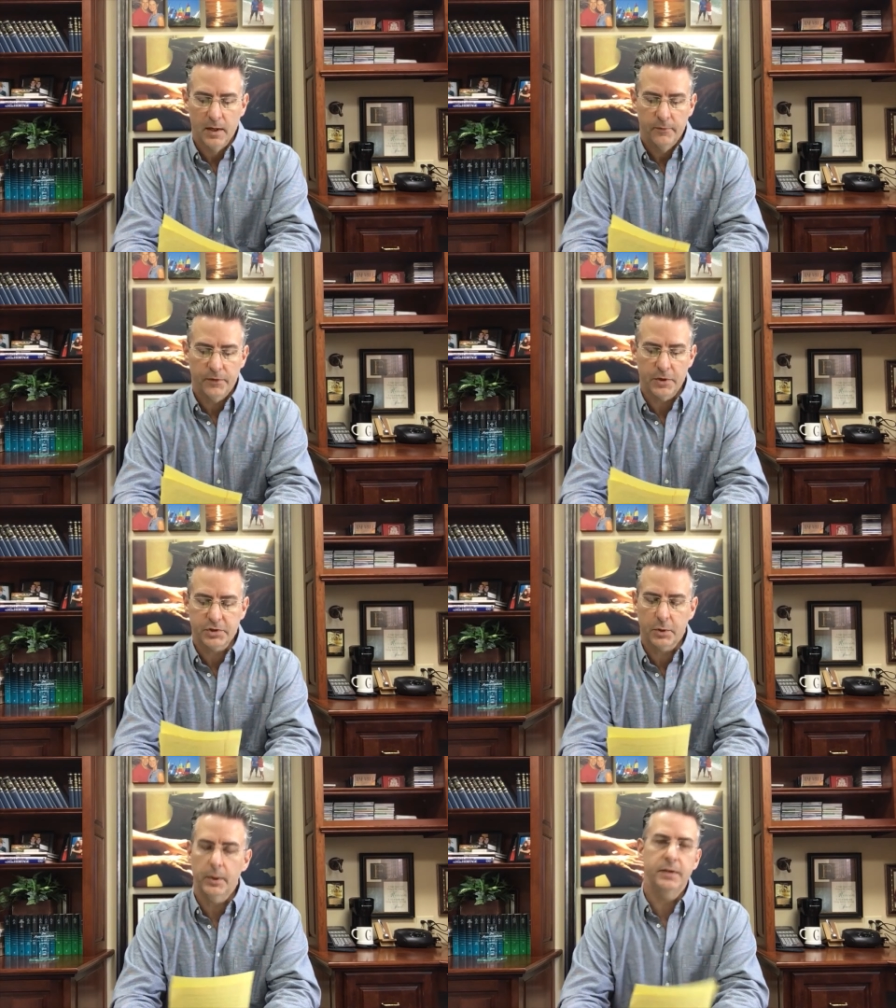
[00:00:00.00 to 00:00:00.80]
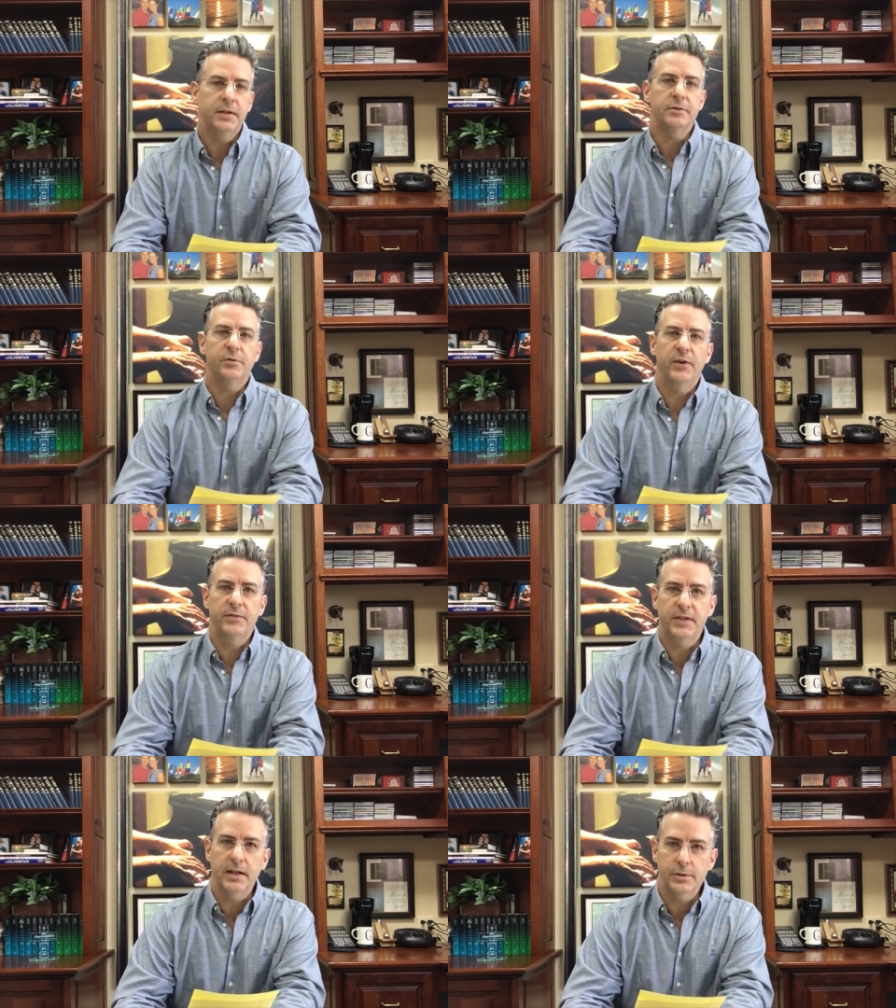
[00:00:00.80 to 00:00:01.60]
1 Corinthians
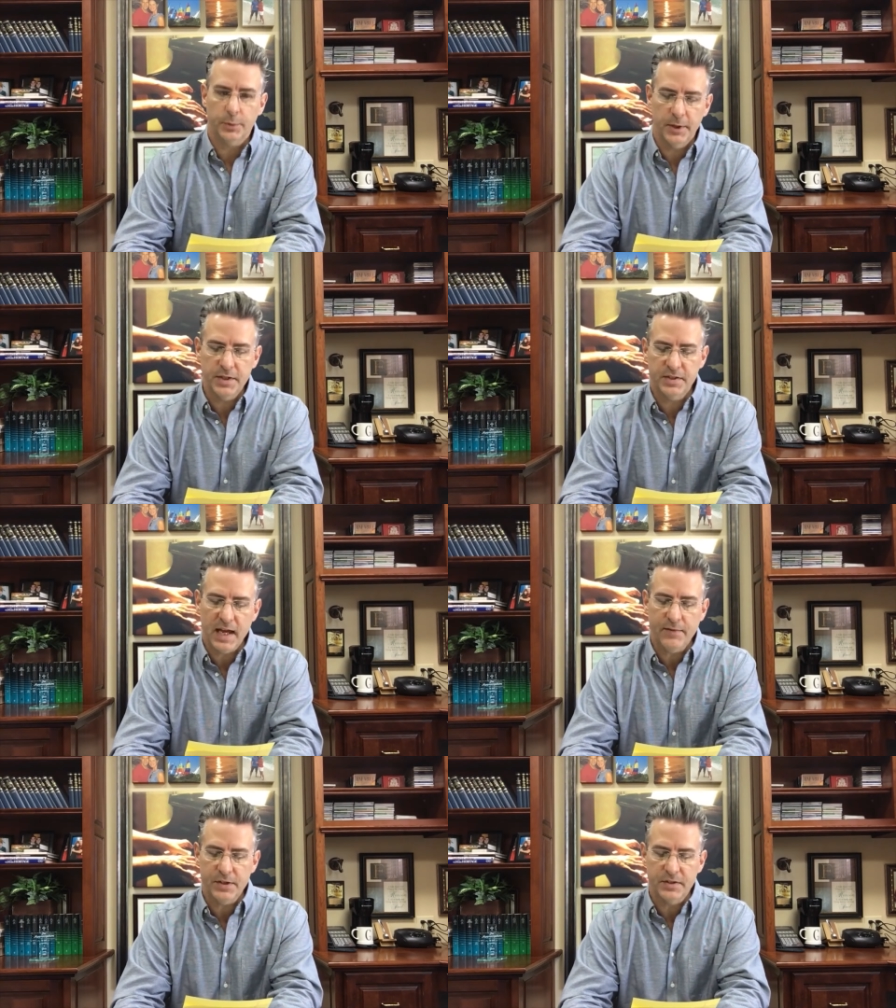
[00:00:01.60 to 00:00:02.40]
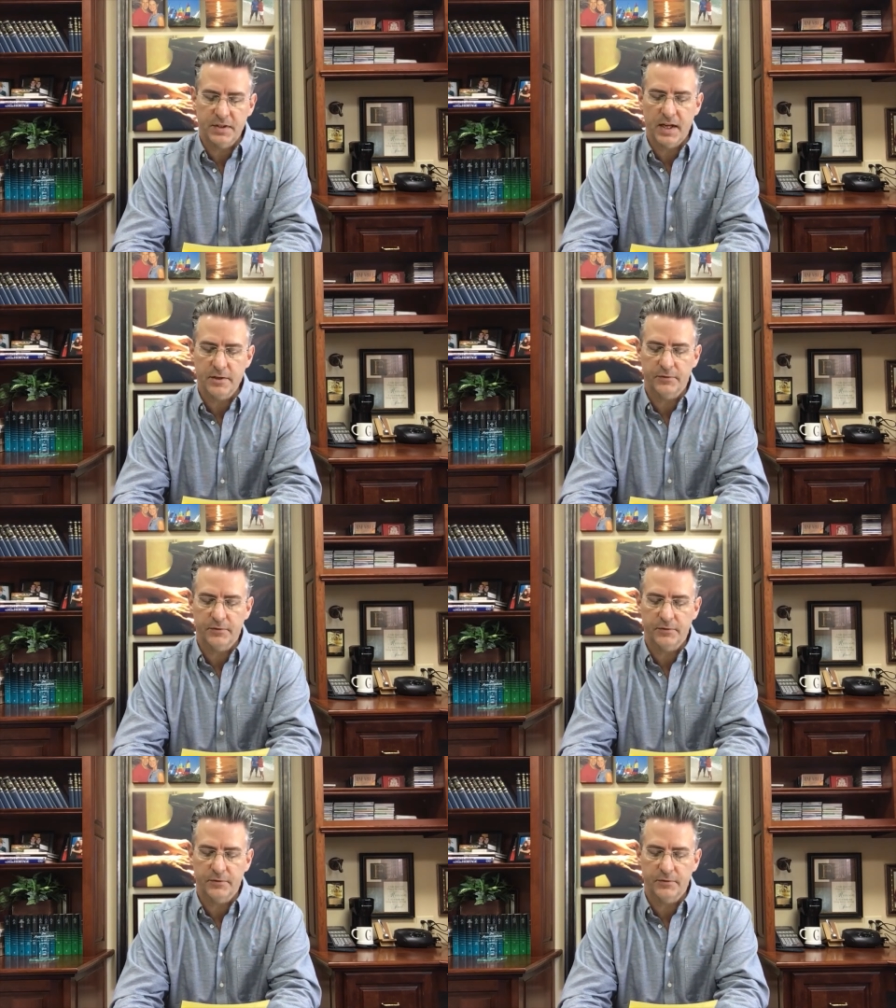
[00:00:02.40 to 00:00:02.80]
15, 27 says,